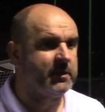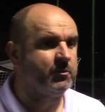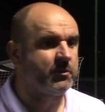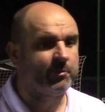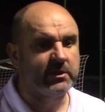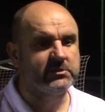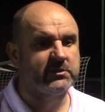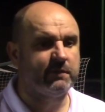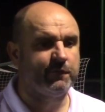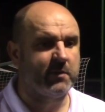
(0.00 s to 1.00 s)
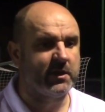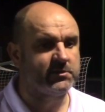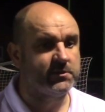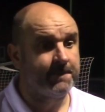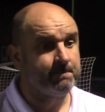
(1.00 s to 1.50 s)
But the pleasing thing for me is
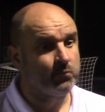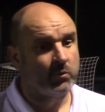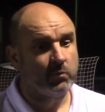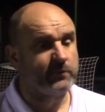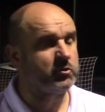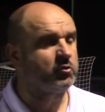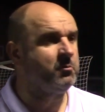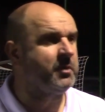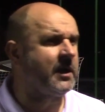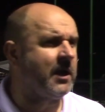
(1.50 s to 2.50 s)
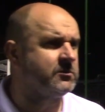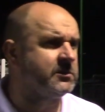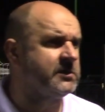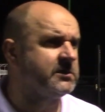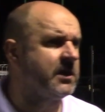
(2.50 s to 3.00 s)
we've stood up and been counted
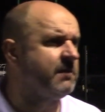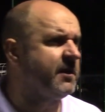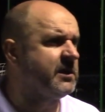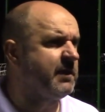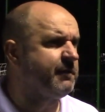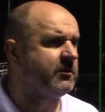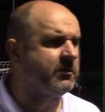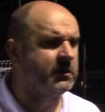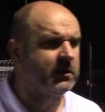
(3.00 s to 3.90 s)
here today in a very difficult